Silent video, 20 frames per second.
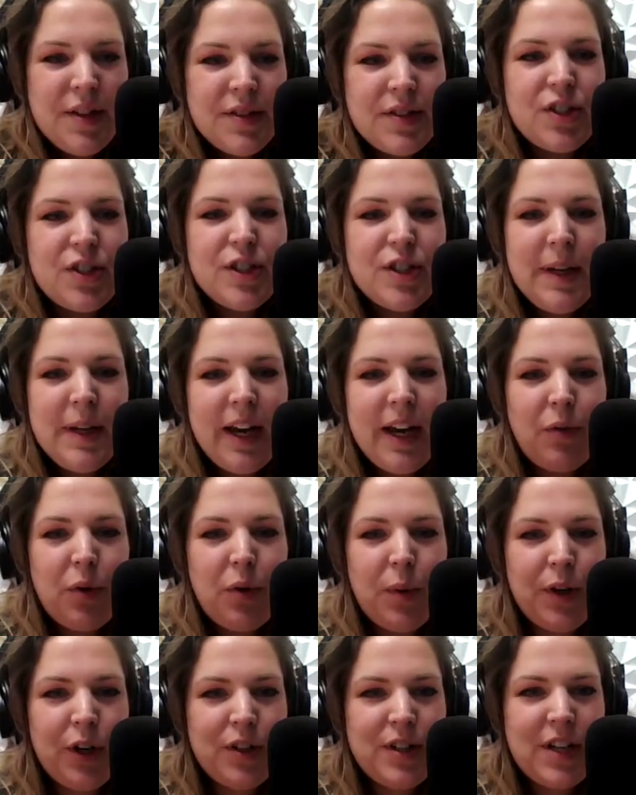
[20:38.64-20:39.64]
So just be
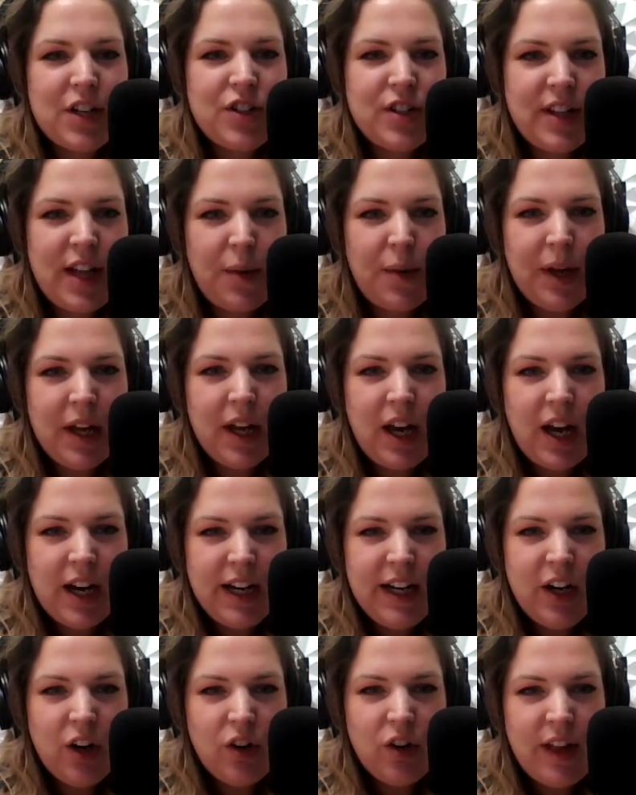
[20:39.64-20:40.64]
careful when you're touching that. We can kind
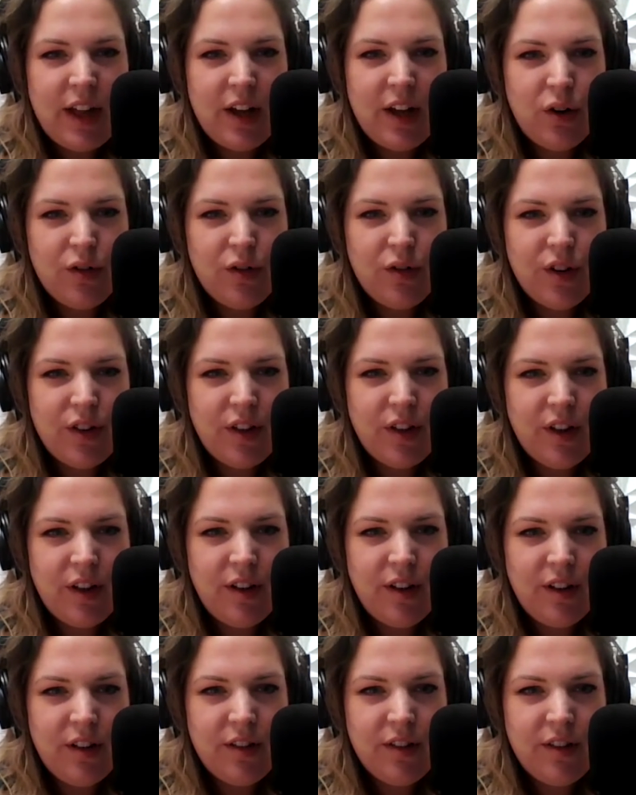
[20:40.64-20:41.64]
of hear that over
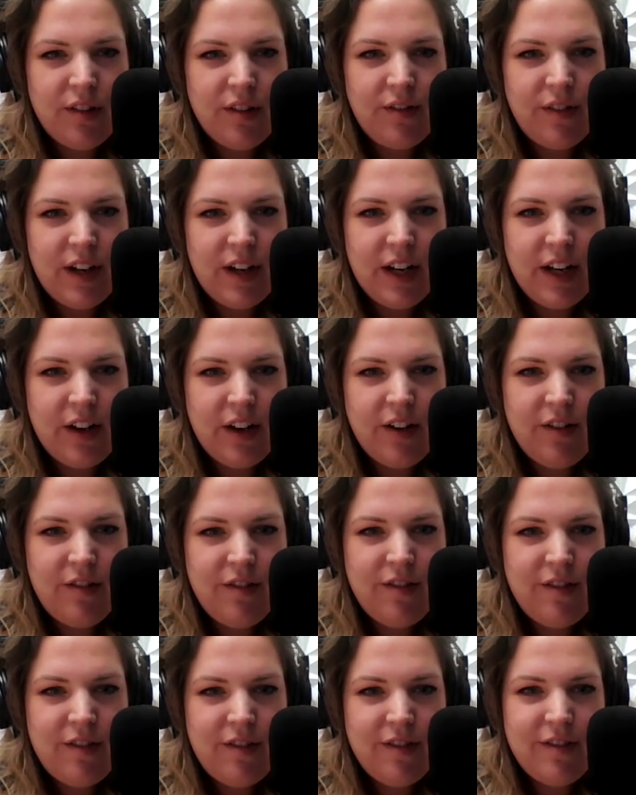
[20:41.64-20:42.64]
the video.
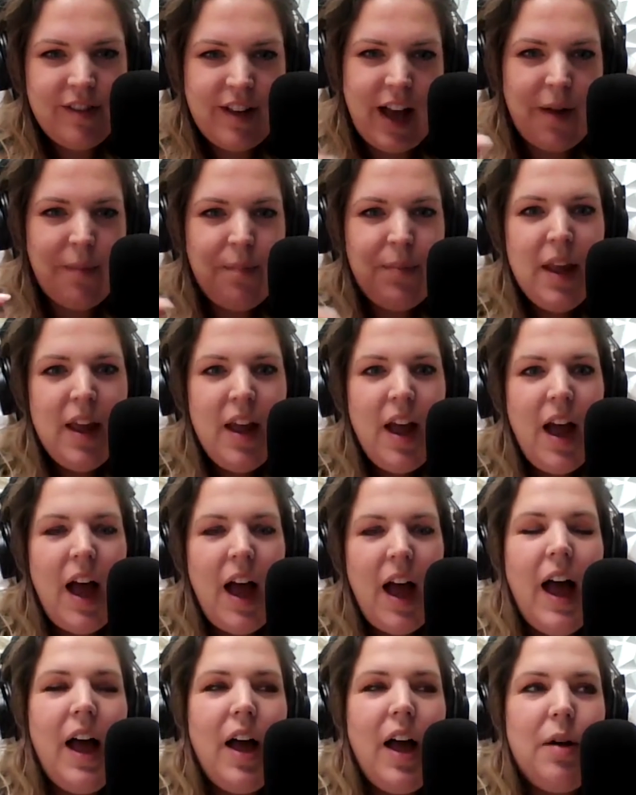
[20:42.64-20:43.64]
Yeah.
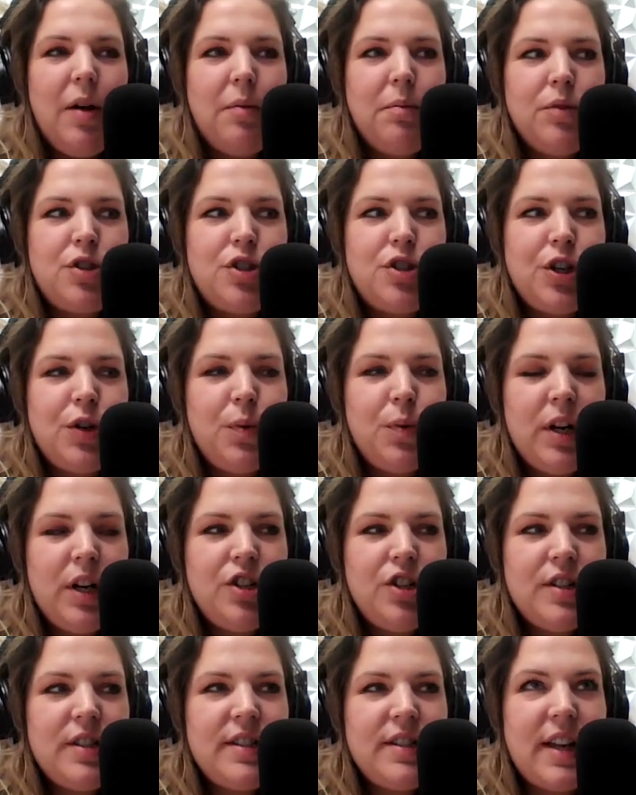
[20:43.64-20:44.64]
Do you
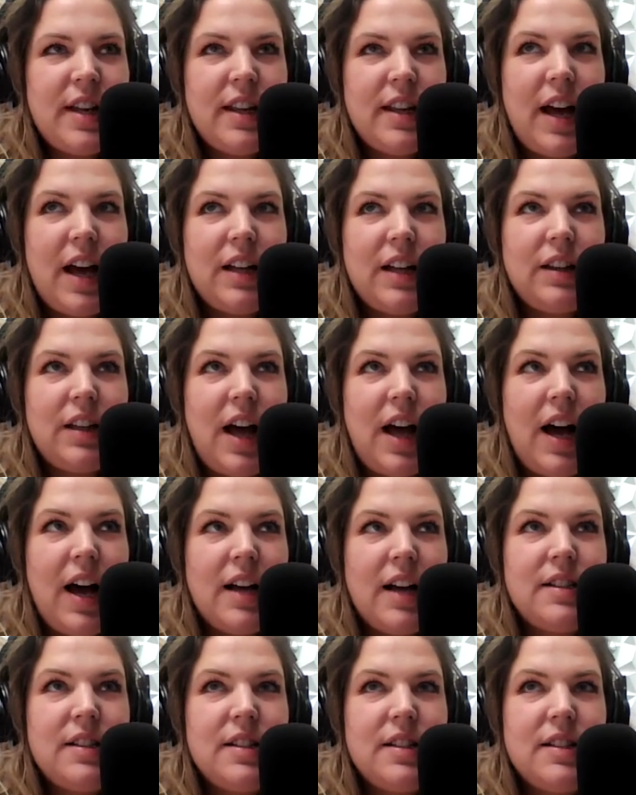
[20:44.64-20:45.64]
want to just say that
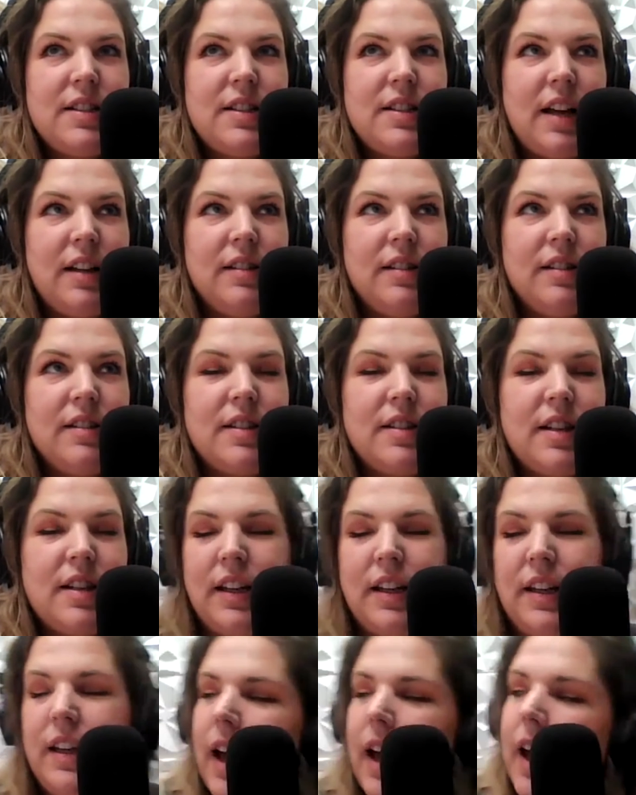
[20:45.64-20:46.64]
last sentence
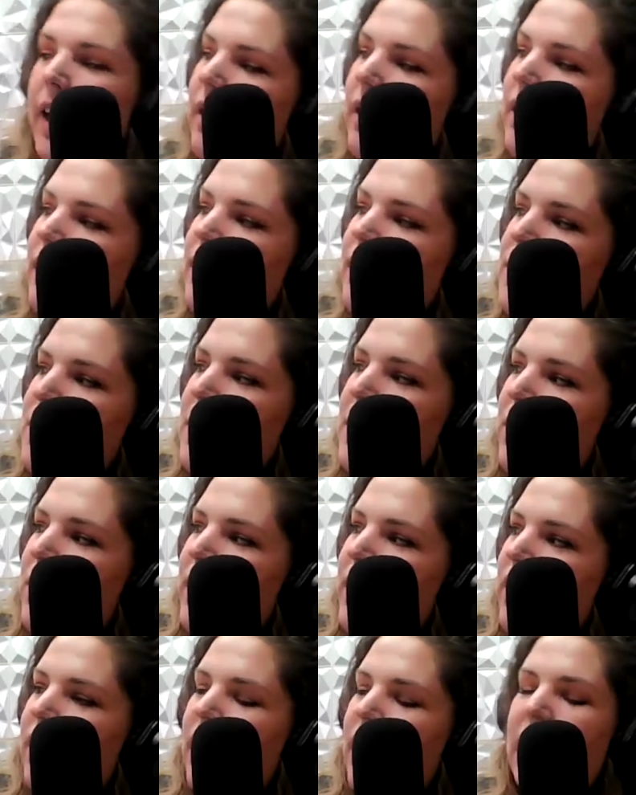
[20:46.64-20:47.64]
again so we don't
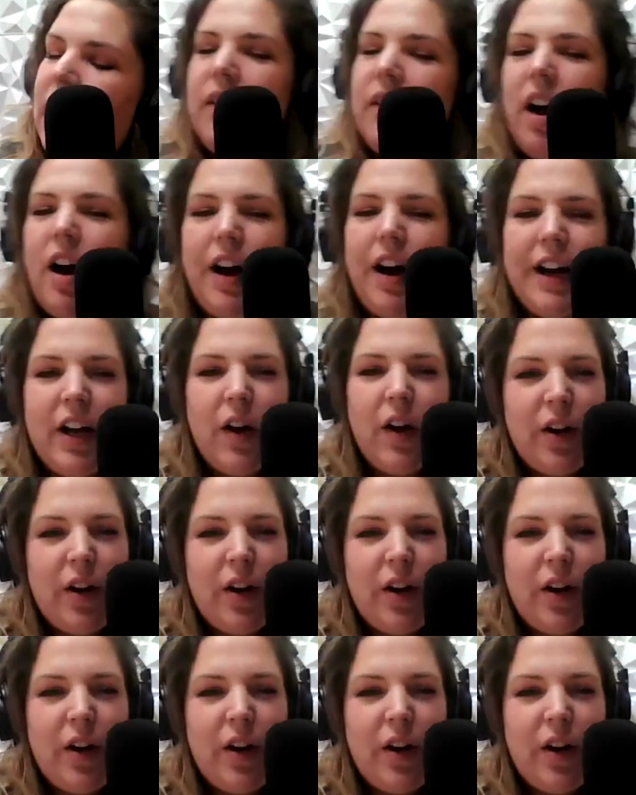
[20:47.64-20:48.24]
hear that in the audio?